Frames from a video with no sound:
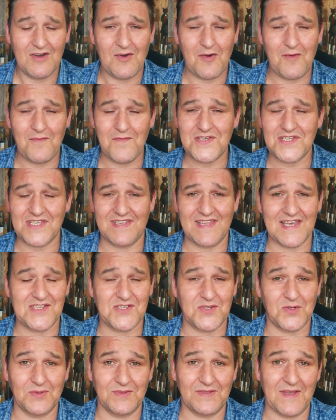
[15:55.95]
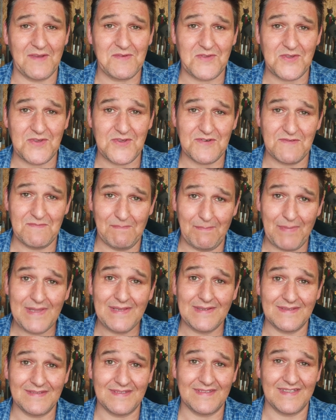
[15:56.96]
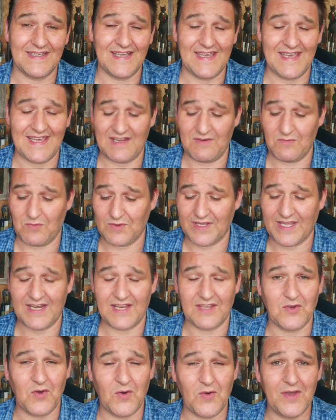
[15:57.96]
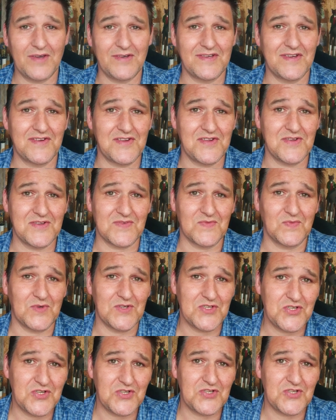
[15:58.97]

Obviously, that's all down to your build and what kind of coil you're using, what